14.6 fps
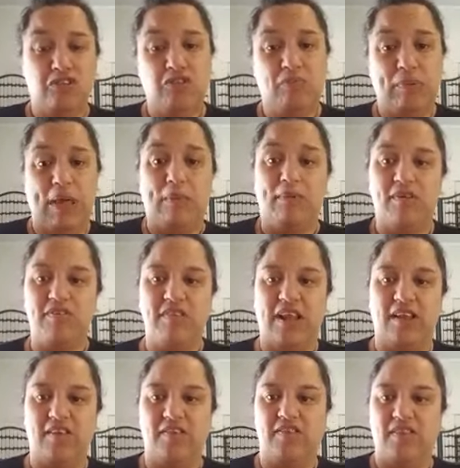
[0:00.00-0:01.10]
should be able to
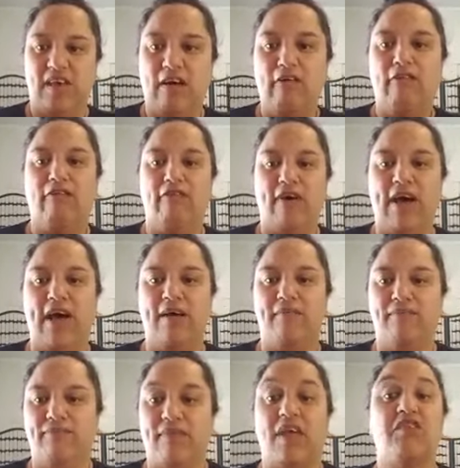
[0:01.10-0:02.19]
sell itself,
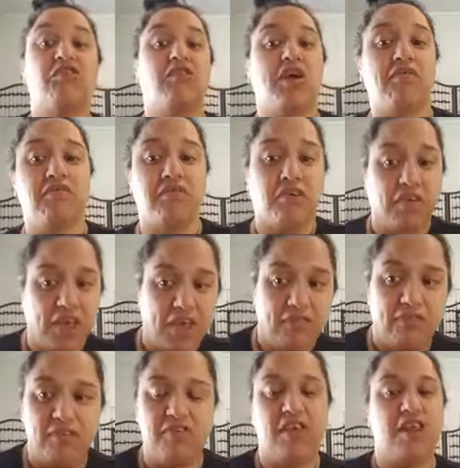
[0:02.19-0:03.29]
as Travis
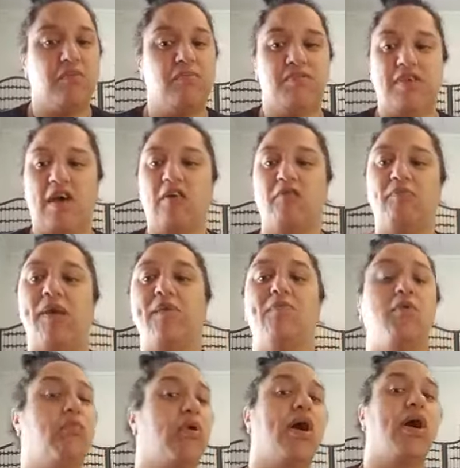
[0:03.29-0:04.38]
O'Keefe has said himself,
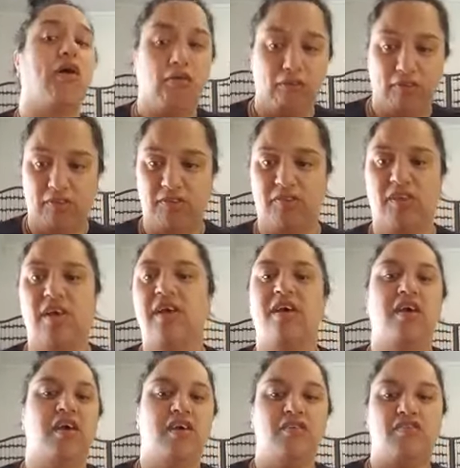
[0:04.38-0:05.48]
people buy offers.
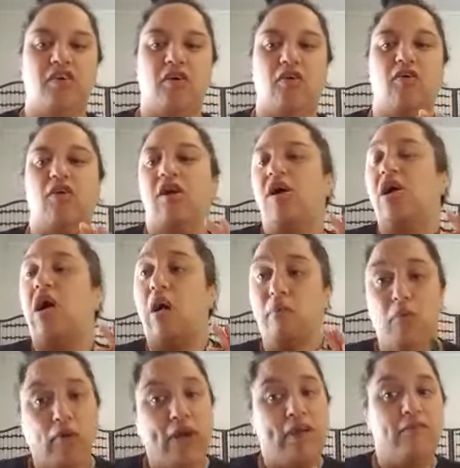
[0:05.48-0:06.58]
So
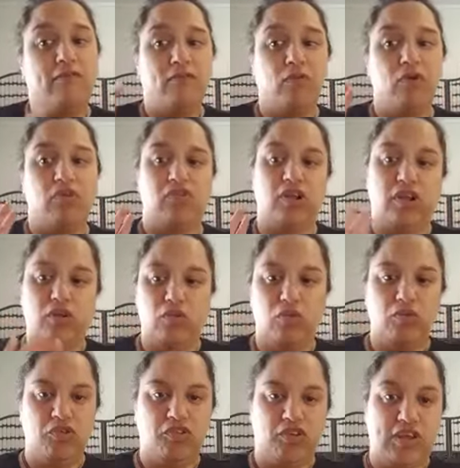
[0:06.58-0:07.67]
I'm looking forward to
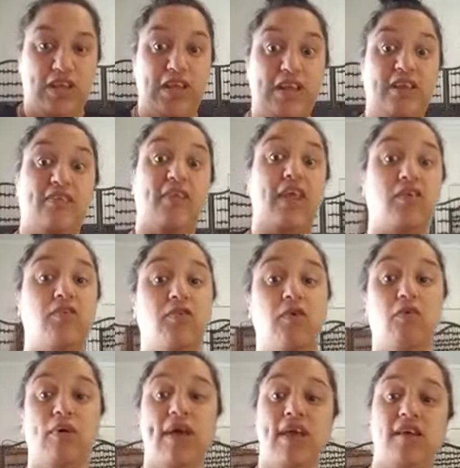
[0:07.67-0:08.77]
launching in the
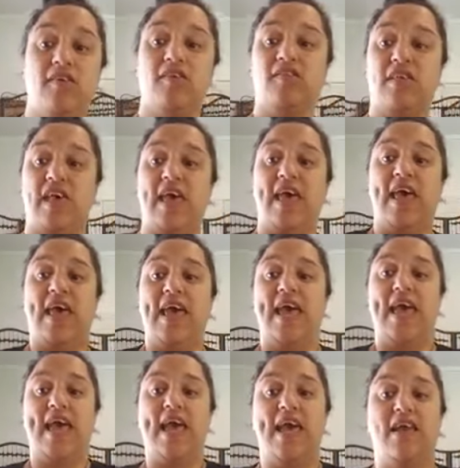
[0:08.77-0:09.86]
next few weeks.
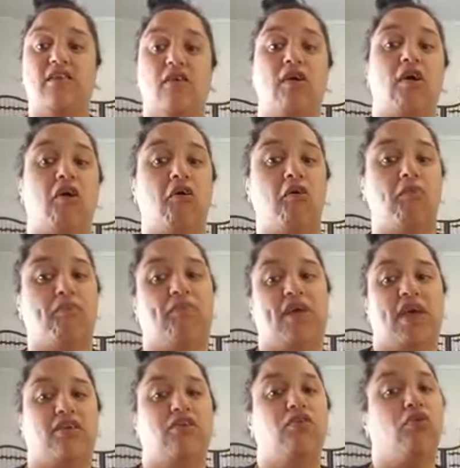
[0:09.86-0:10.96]
And I
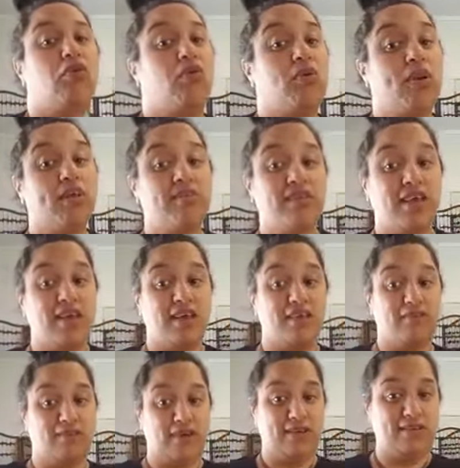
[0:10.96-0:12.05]
hope that you'll want to
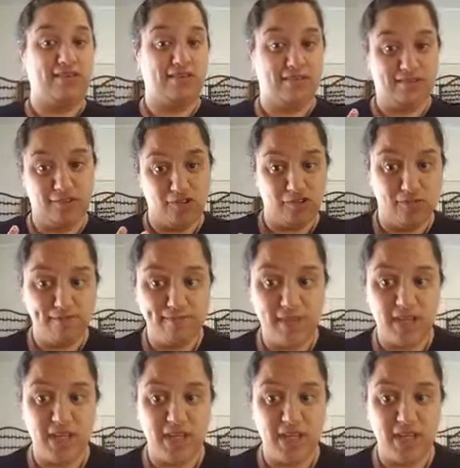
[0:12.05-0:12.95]
take advantage